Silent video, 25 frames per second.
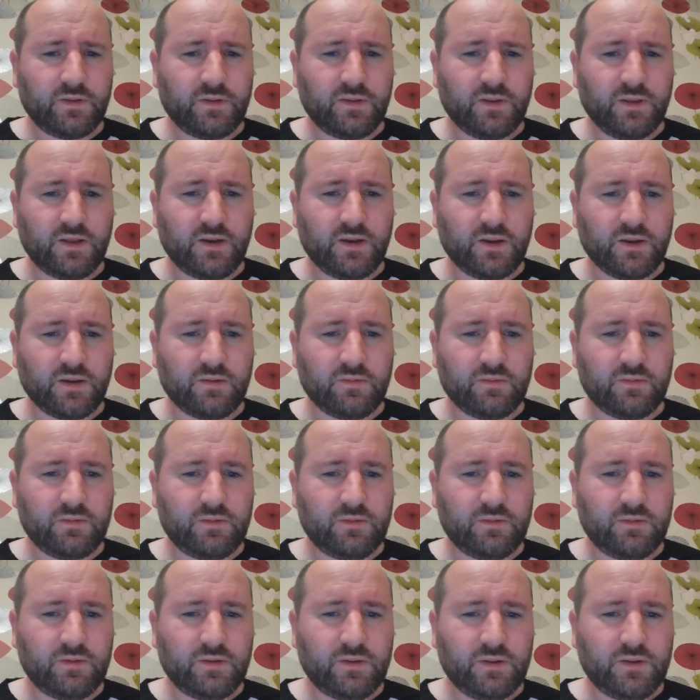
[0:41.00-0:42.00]

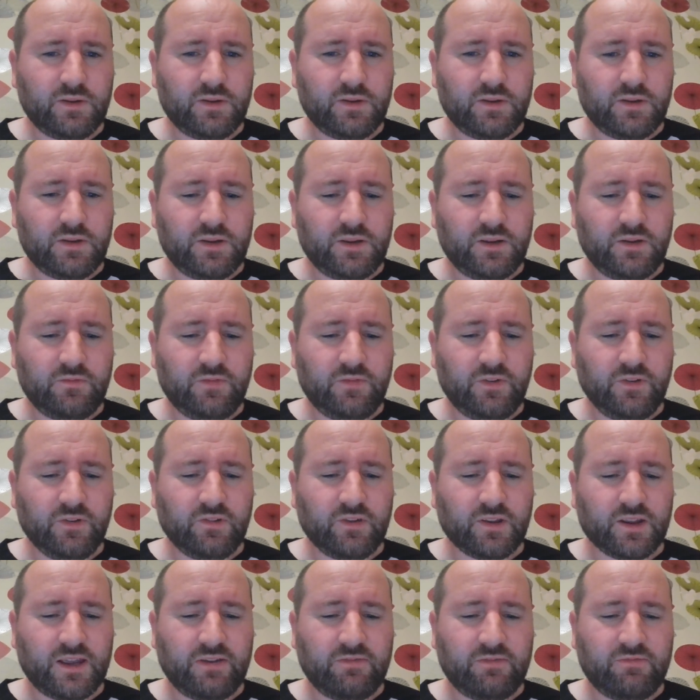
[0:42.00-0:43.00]
it feels
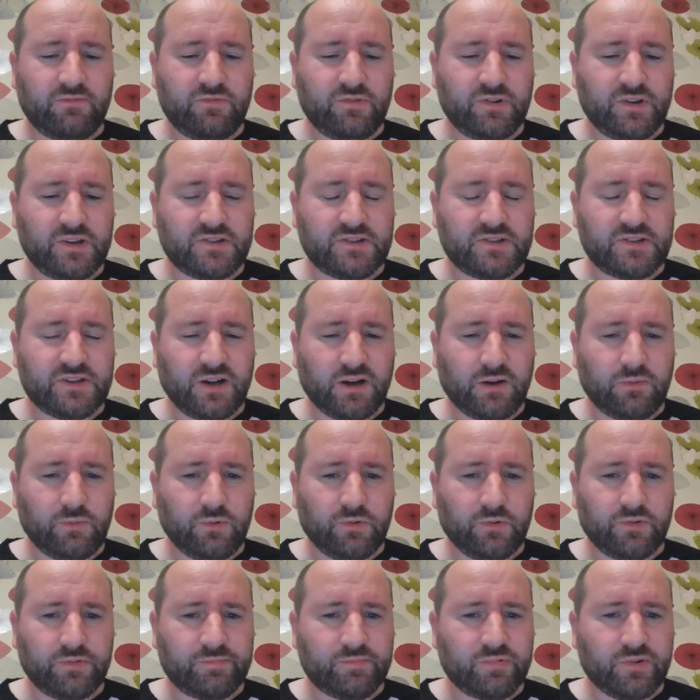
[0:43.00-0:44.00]
like every Star
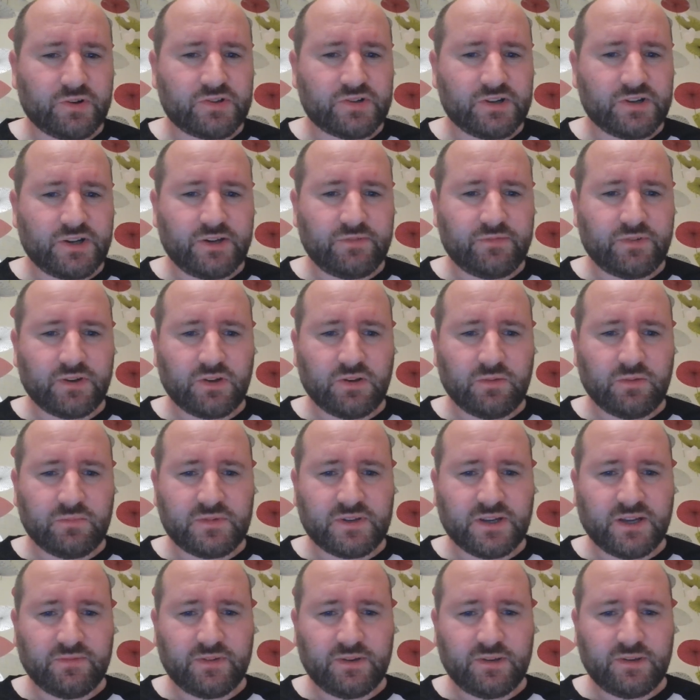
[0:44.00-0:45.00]
Wars project that comes
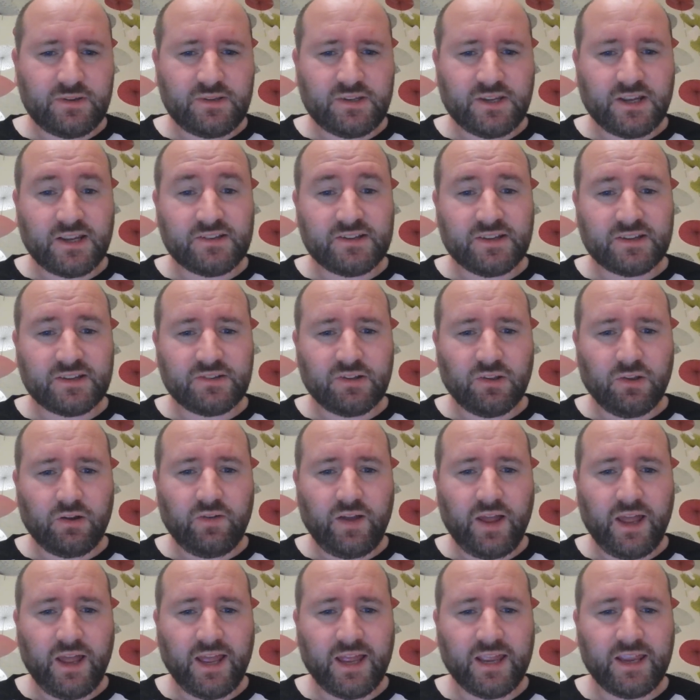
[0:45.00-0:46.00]
out these days has a lot
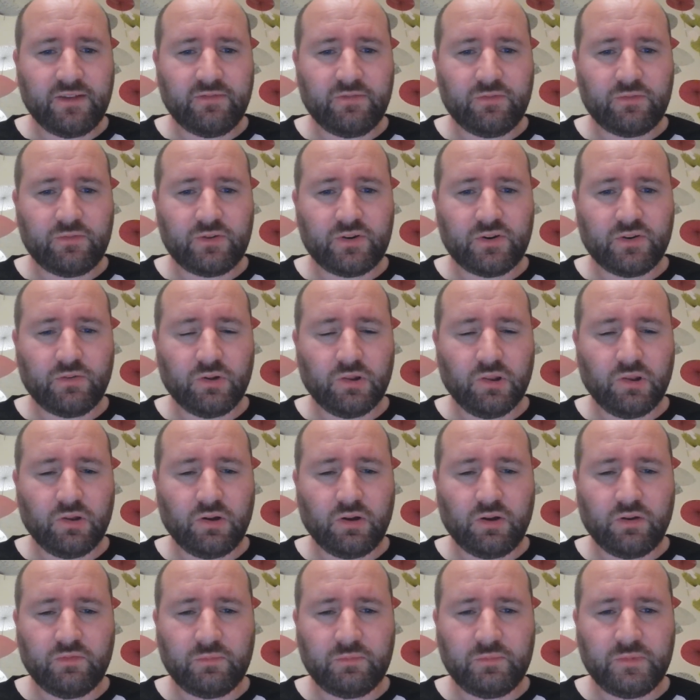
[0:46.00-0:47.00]
of hate for it, or a
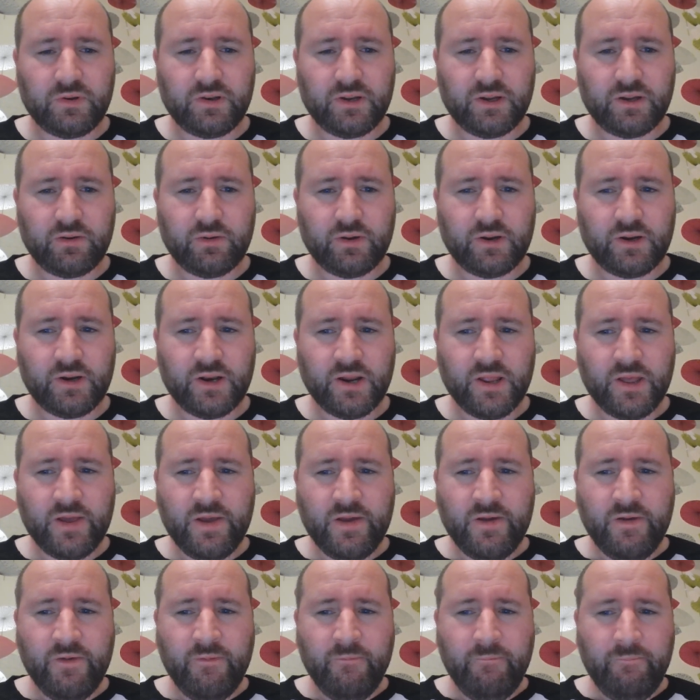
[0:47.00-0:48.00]
lot of them do. And
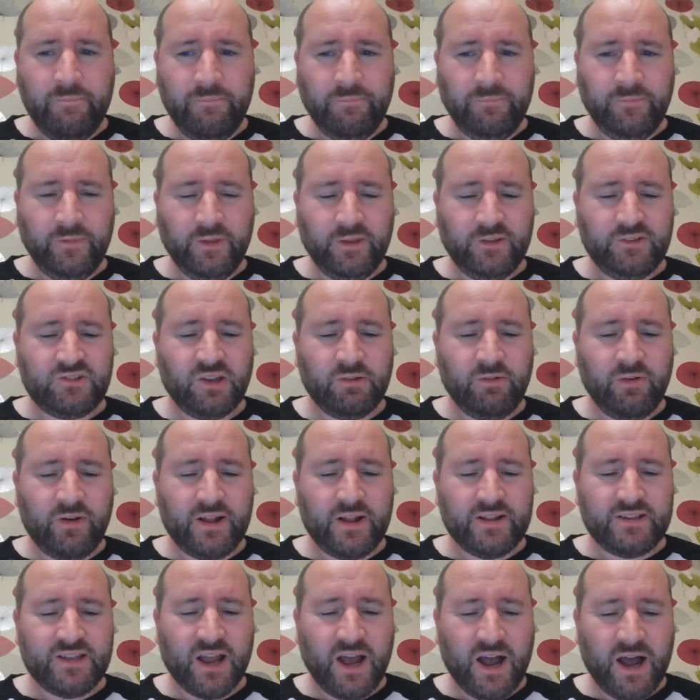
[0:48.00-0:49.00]
some of
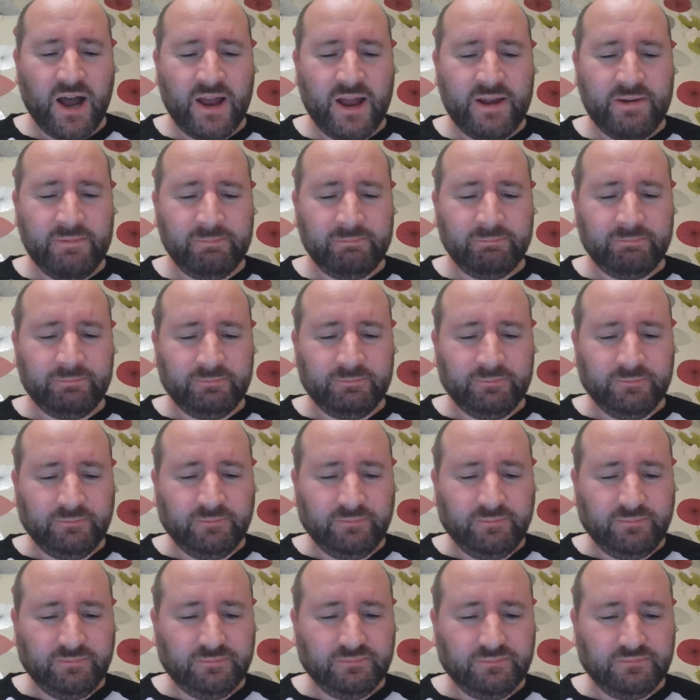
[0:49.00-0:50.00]
that time,
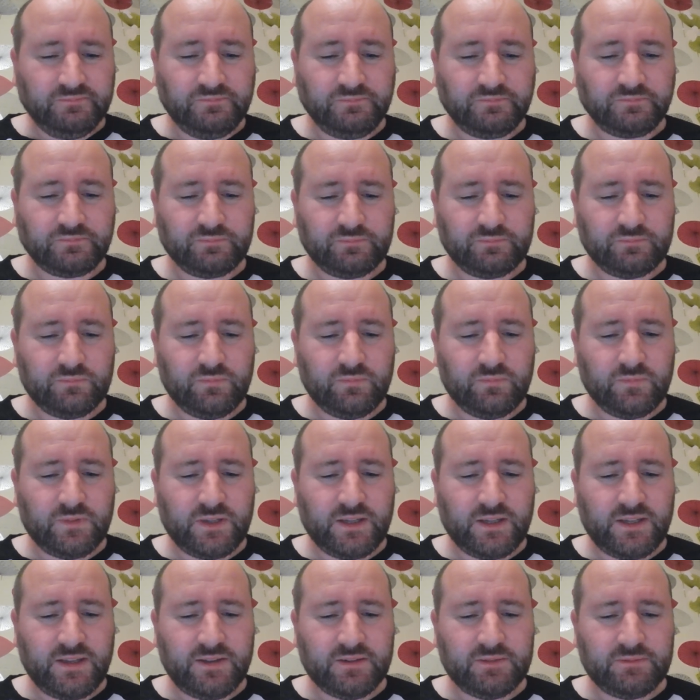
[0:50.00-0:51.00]

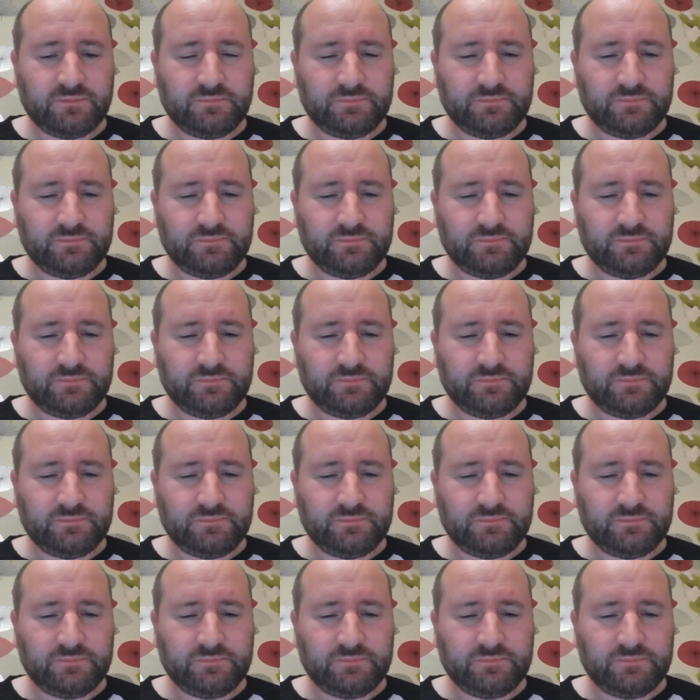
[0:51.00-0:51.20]
the